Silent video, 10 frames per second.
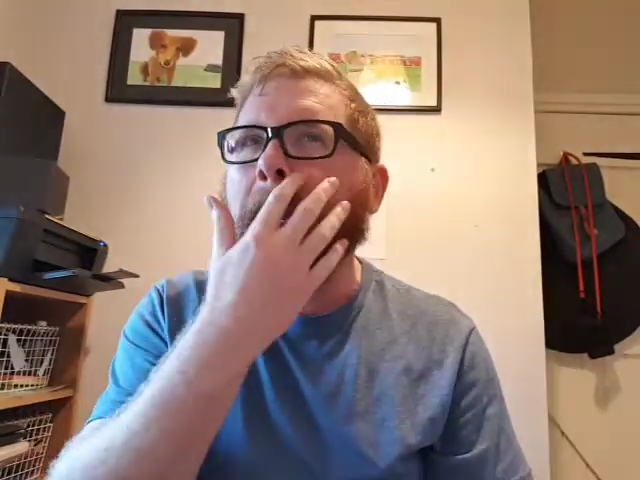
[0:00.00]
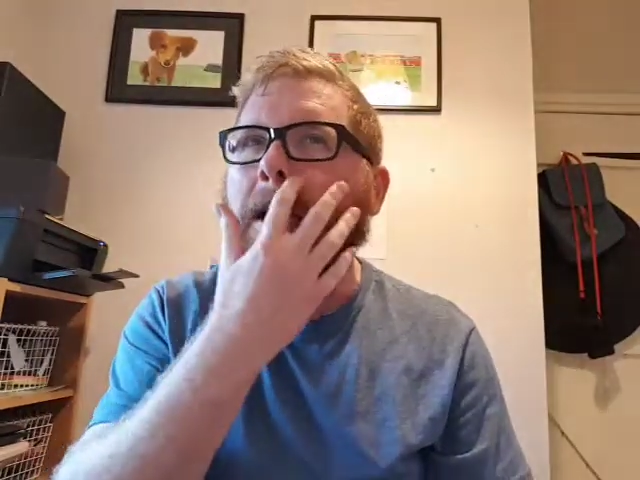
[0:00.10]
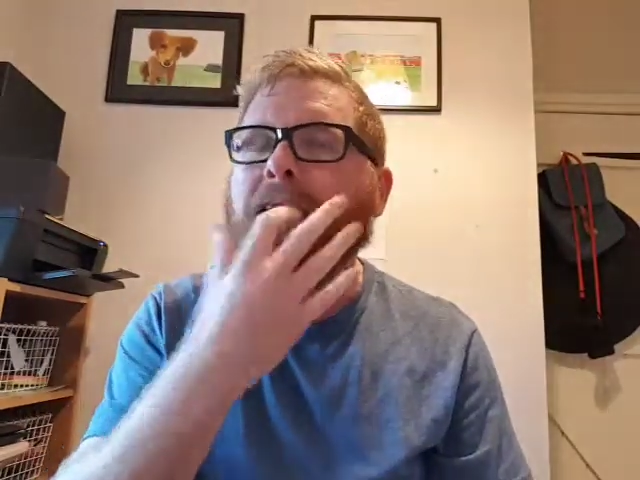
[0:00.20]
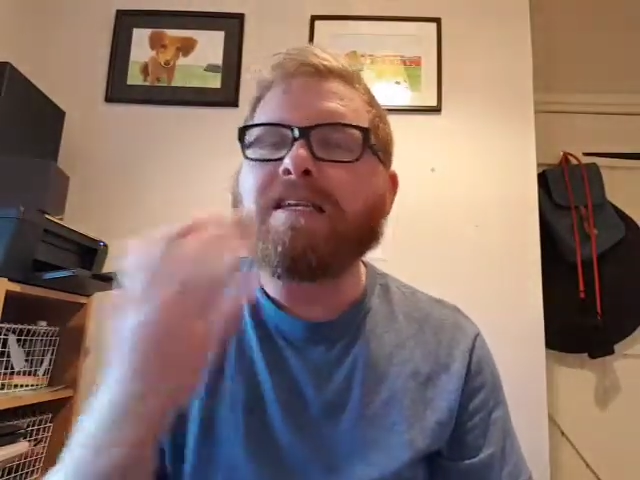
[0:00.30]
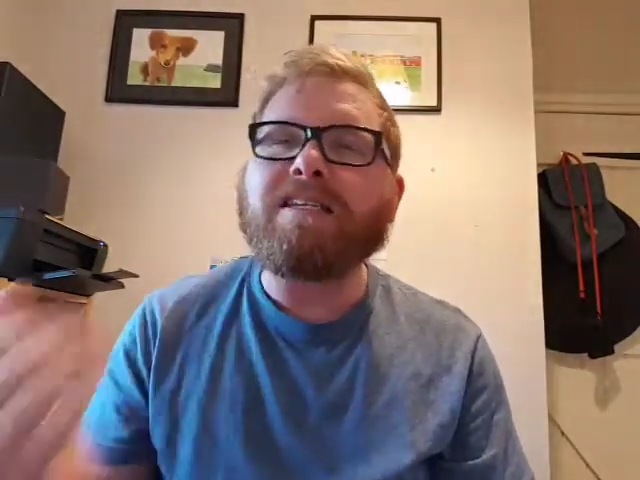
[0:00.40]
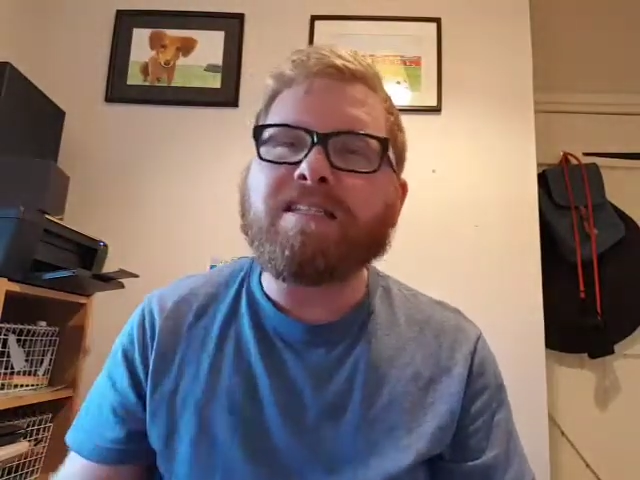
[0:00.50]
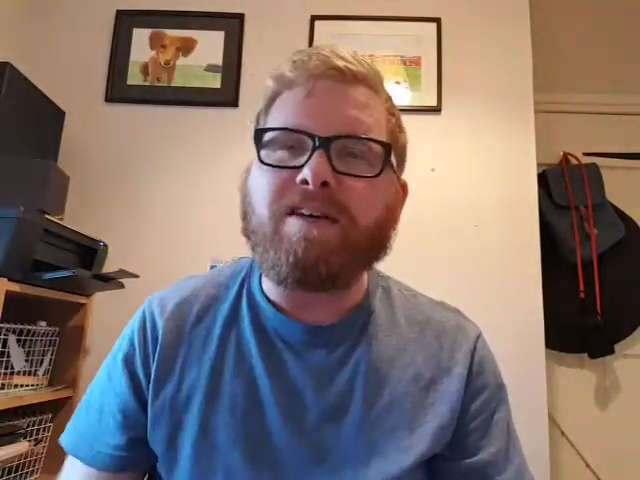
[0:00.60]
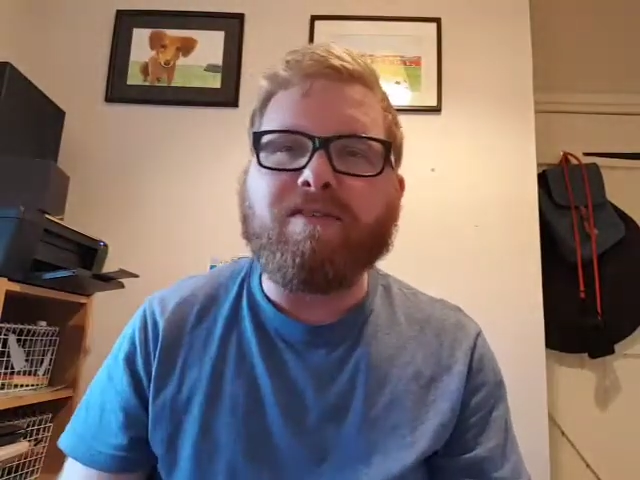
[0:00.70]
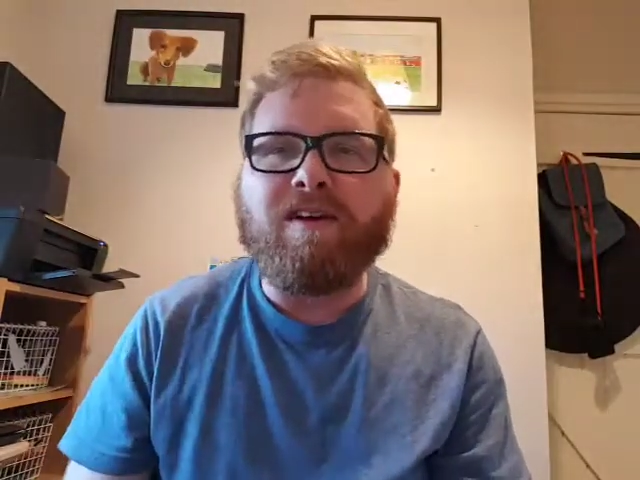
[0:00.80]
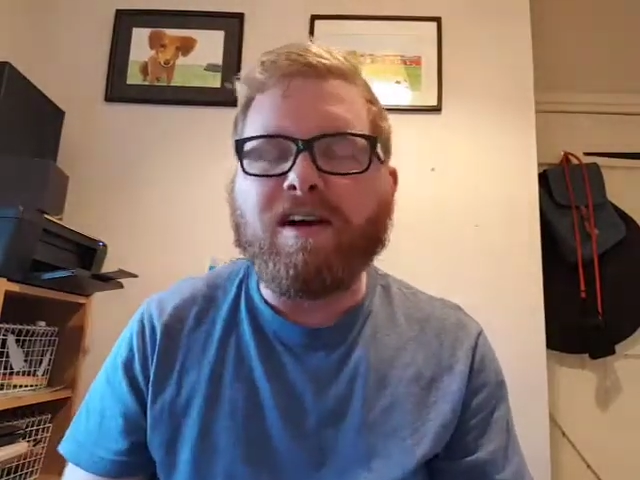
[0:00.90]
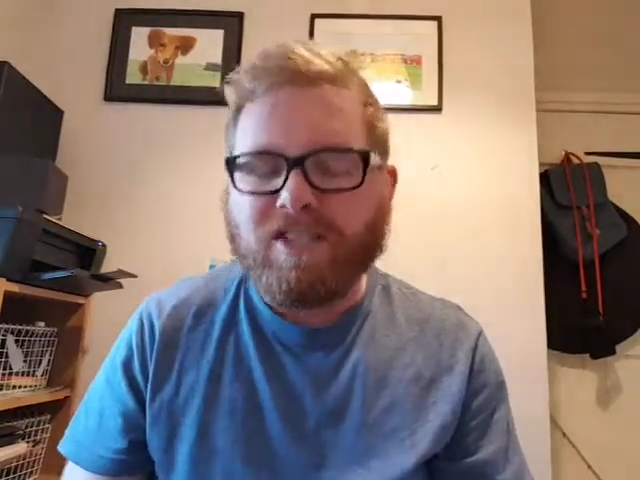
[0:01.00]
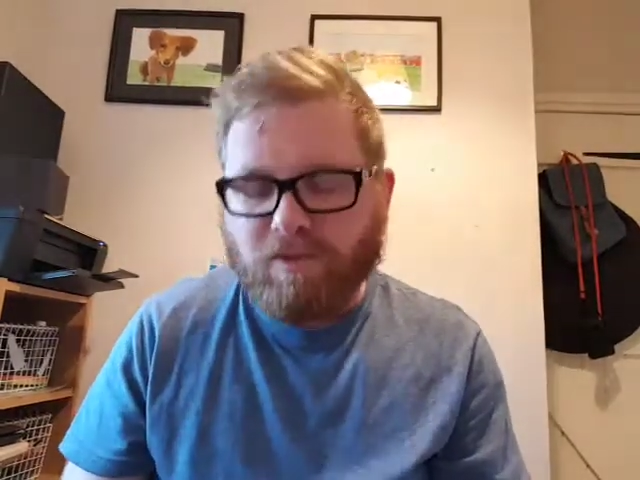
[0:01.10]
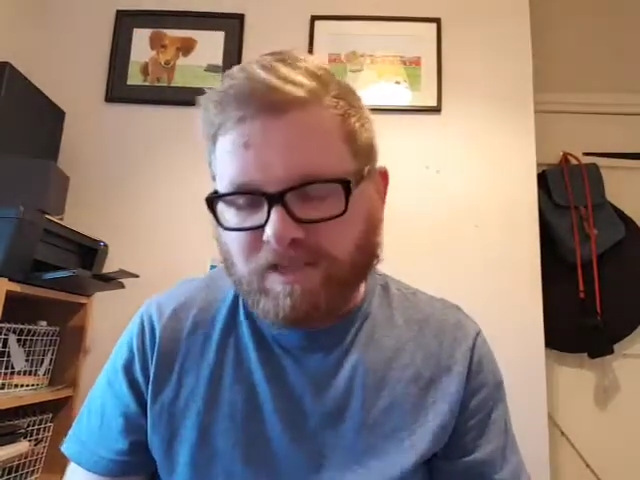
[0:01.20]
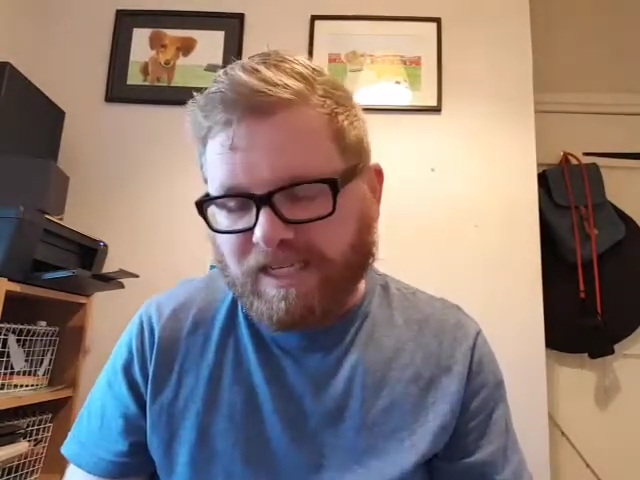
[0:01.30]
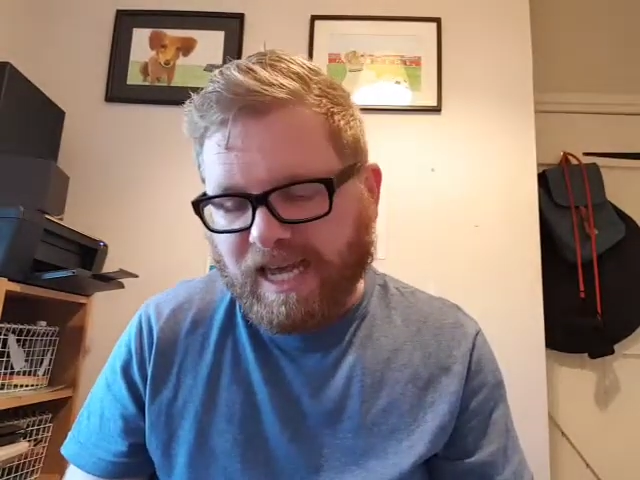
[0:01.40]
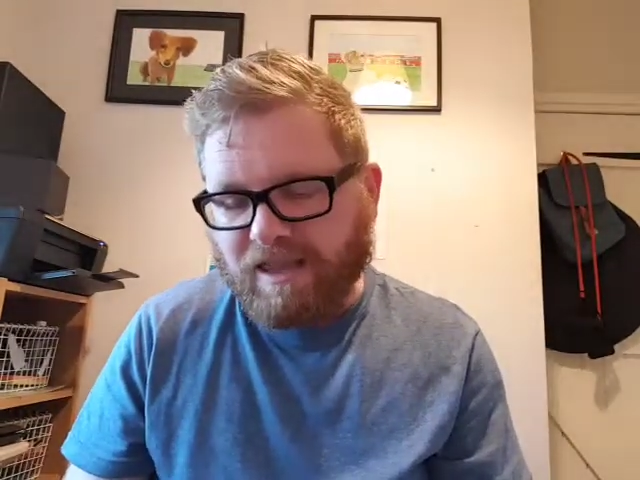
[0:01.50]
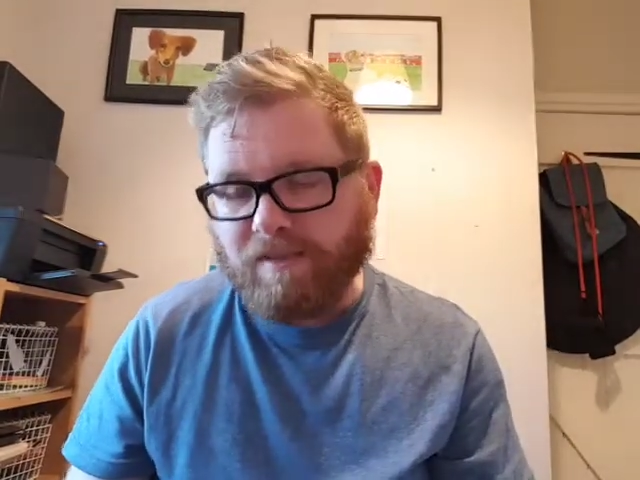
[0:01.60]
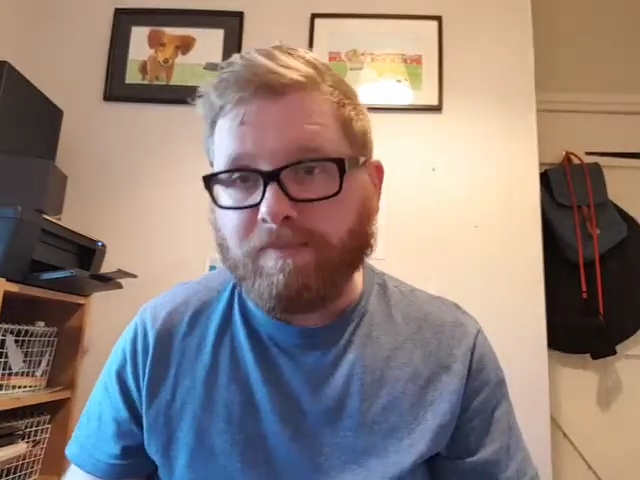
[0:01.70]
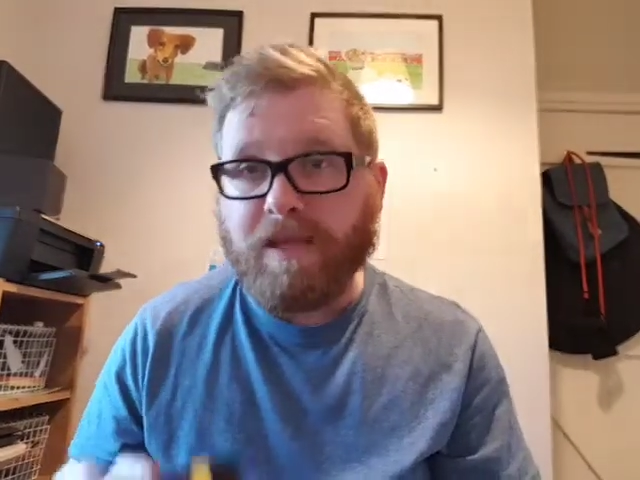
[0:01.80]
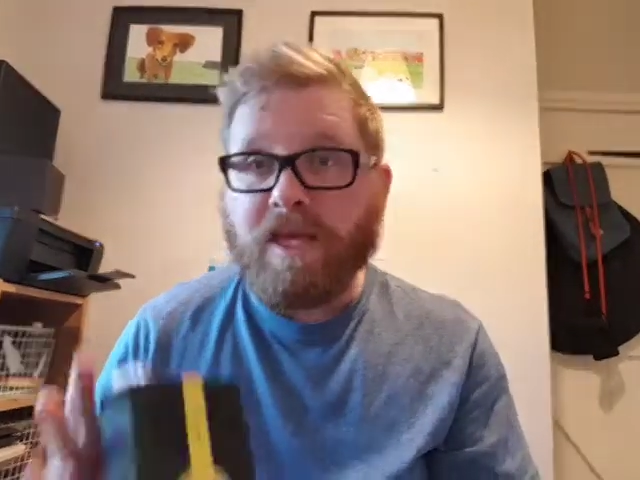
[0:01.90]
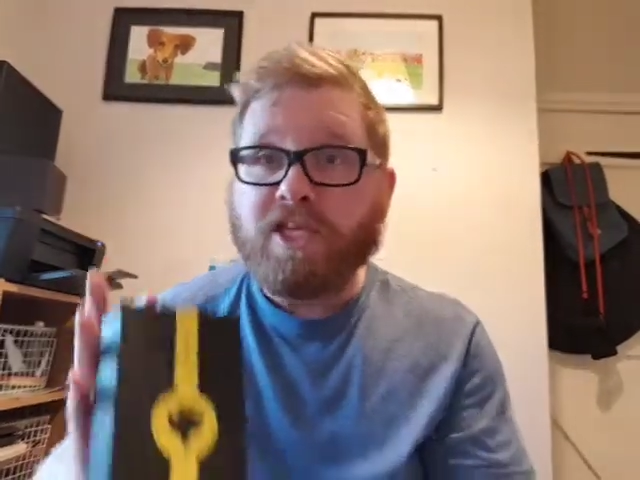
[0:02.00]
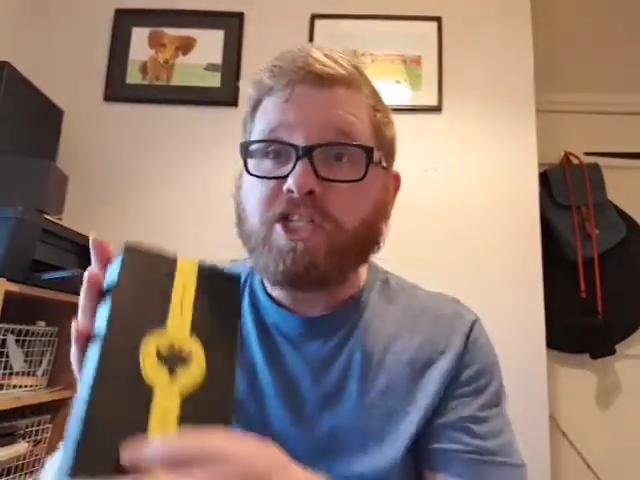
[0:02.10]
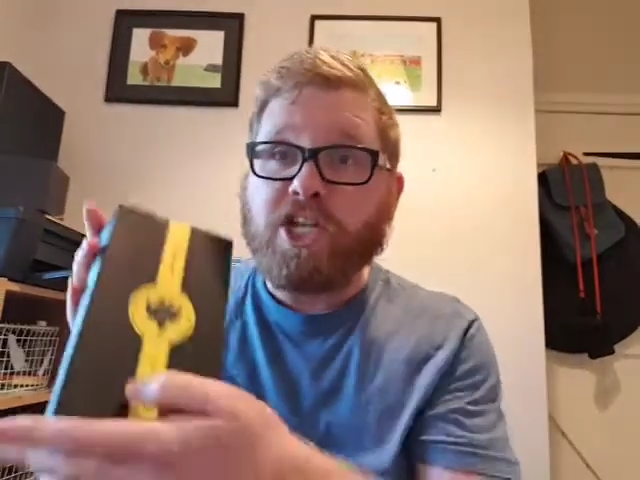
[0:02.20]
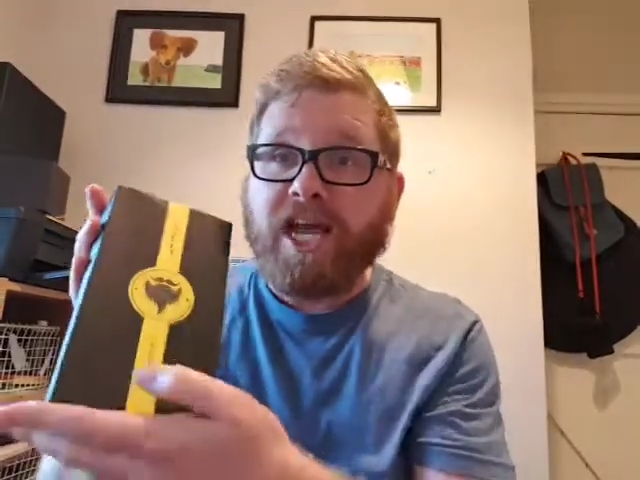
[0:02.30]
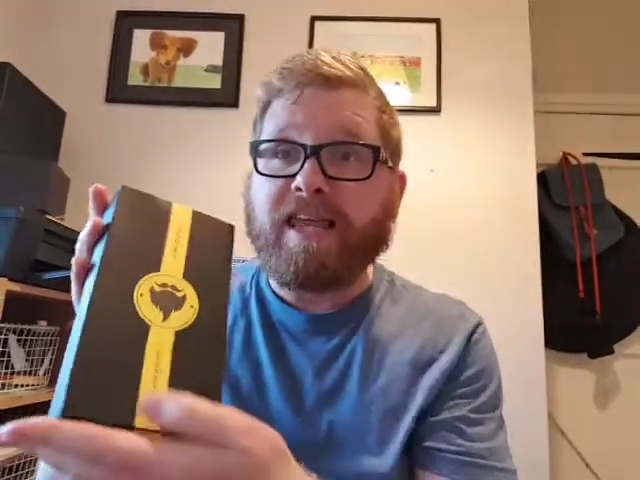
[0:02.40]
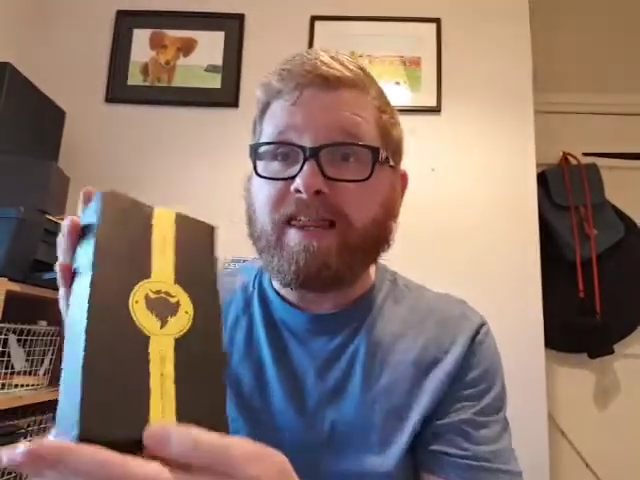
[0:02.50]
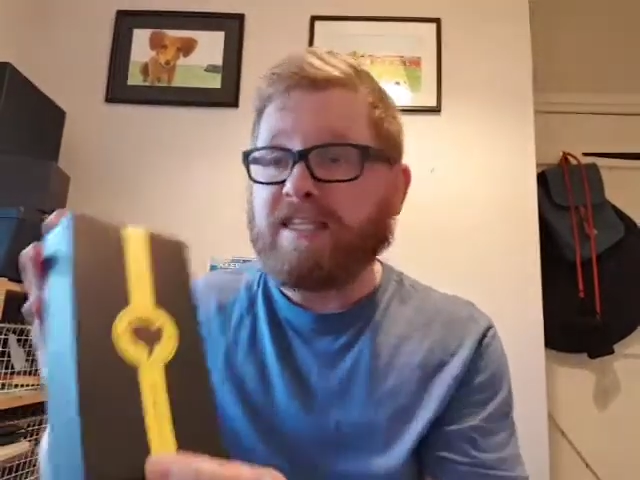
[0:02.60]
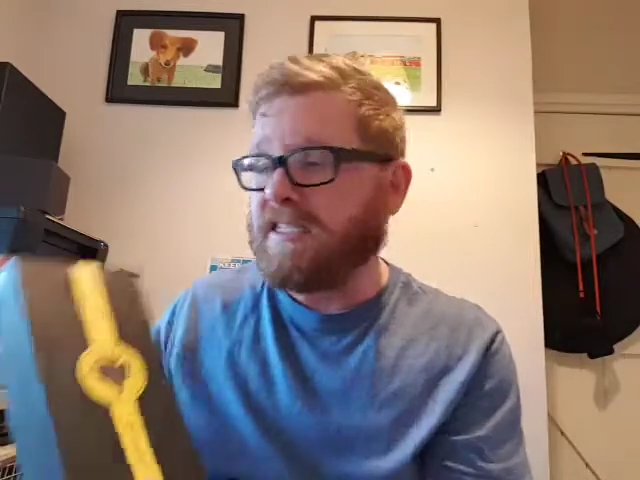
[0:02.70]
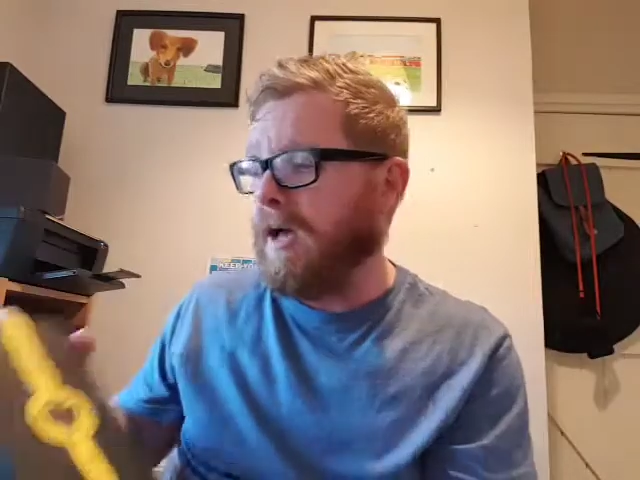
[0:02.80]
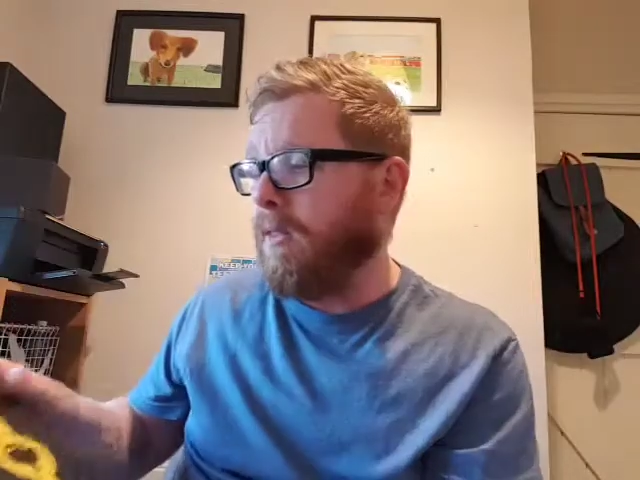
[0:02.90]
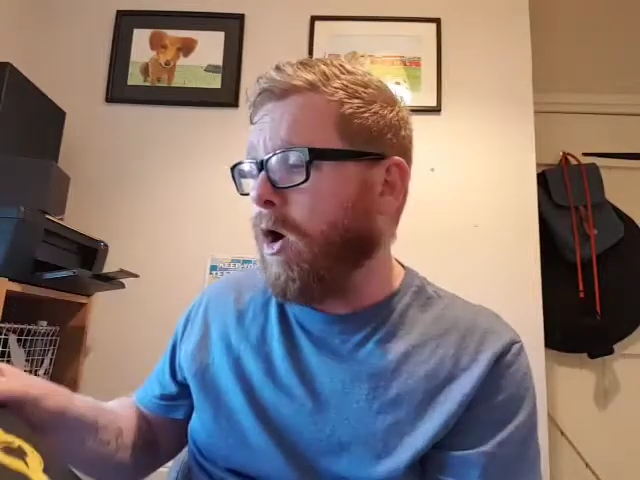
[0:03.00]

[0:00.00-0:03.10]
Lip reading: you think to yourself, oh, I don't want to get them, check this out.